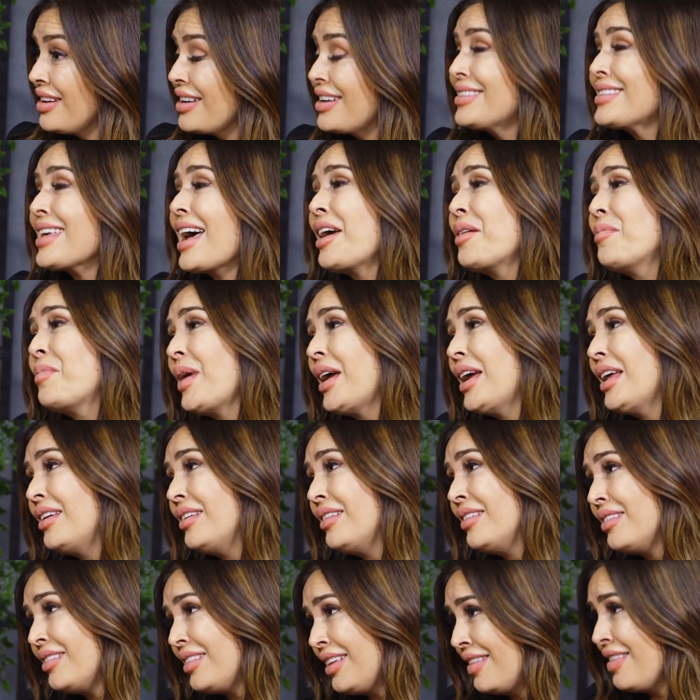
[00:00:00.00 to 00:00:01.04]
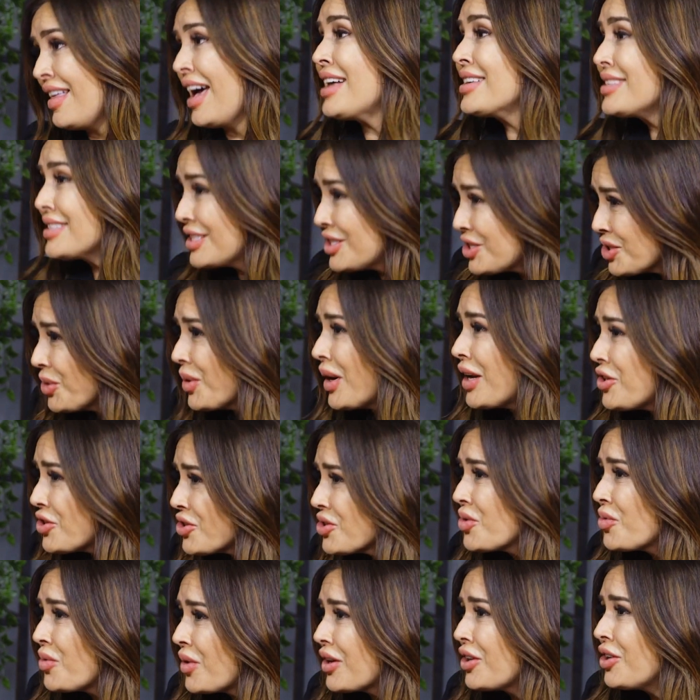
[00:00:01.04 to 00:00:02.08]
because I've been in that
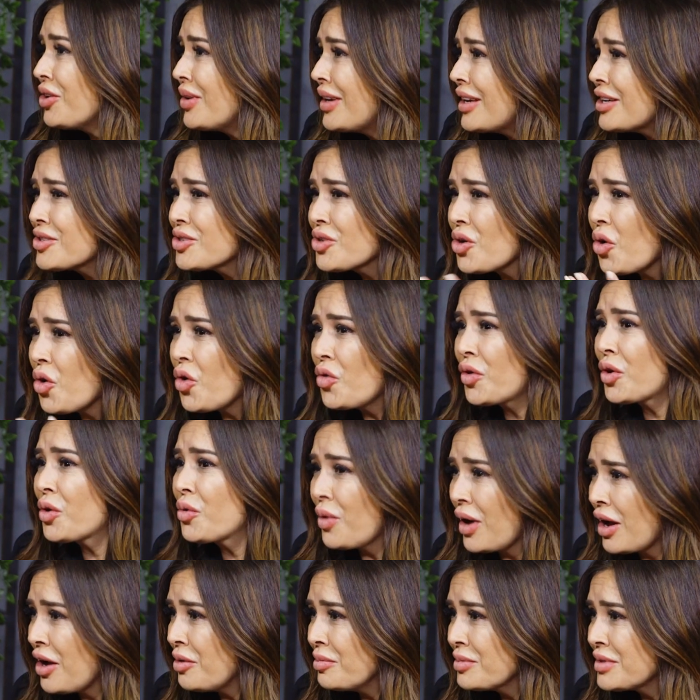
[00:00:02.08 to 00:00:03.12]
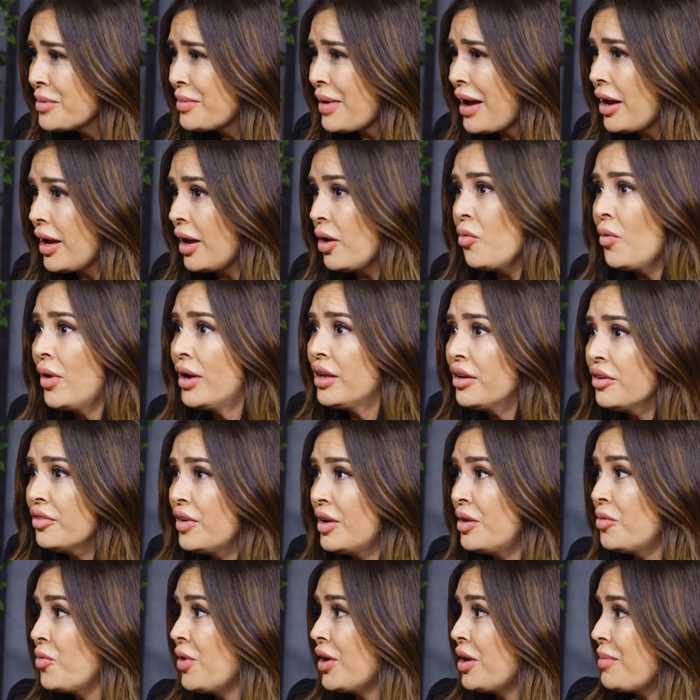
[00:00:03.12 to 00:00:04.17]
situation where you get so overwhelmed about, and what if,
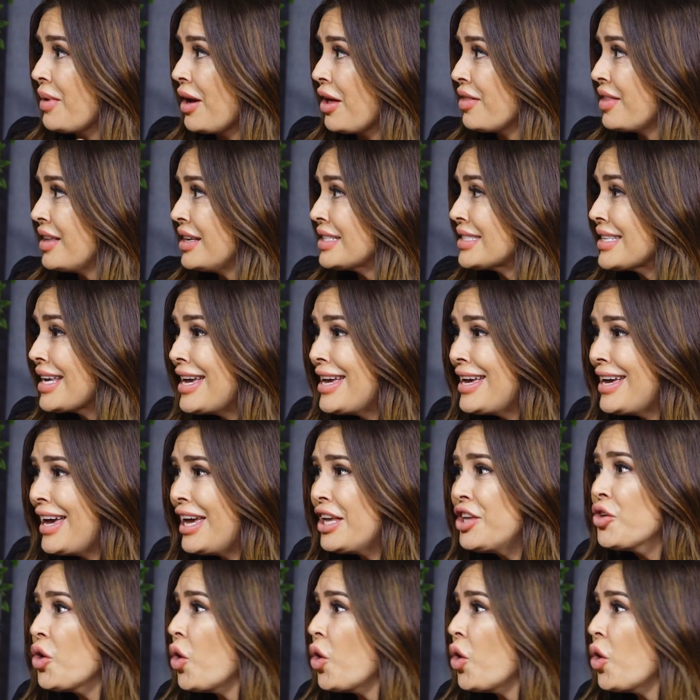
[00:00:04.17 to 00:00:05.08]
and what about this, and you